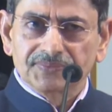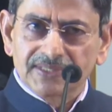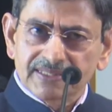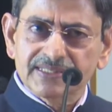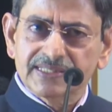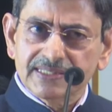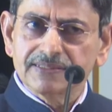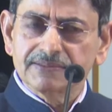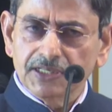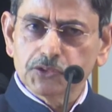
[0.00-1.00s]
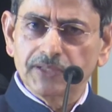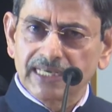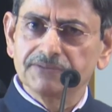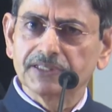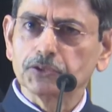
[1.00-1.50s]
This
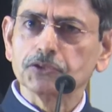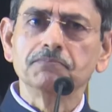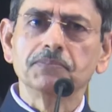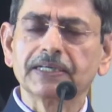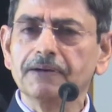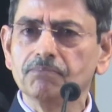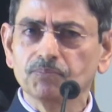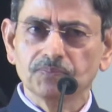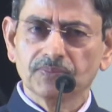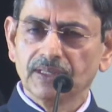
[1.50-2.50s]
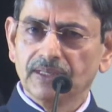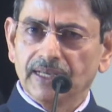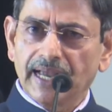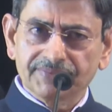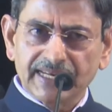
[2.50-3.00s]
Vasudhaiva Kudumbakam,
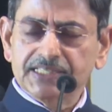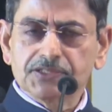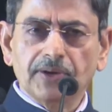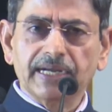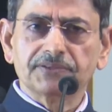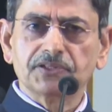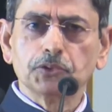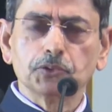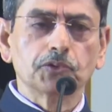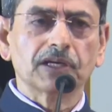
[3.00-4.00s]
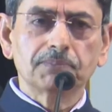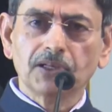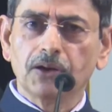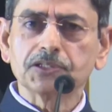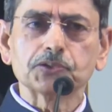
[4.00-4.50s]
and that is why Thirukkural
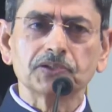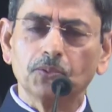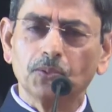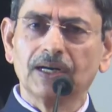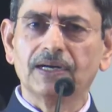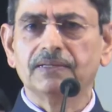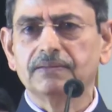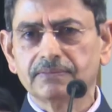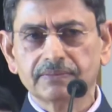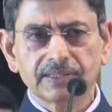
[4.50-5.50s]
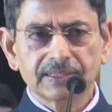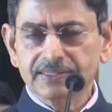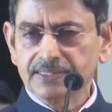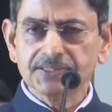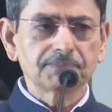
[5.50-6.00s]
belongs to the world.
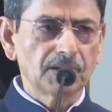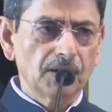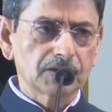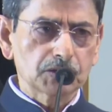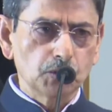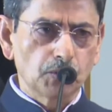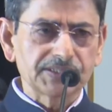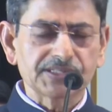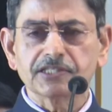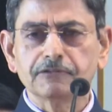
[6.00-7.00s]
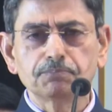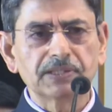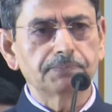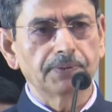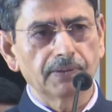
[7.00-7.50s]
It doesn't belong to one set of
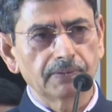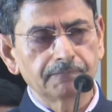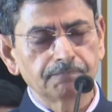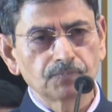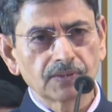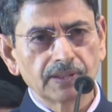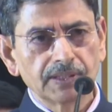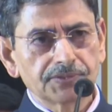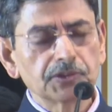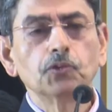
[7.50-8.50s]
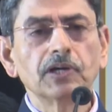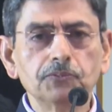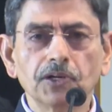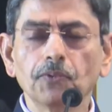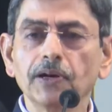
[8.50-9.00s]
people.
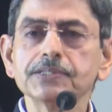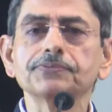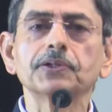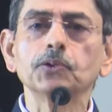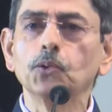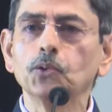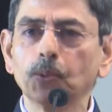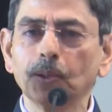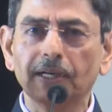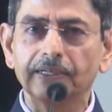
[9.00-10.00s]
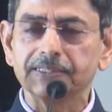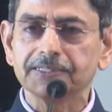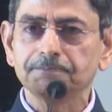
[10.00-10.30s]
Thiruvalluvar was for the whole world.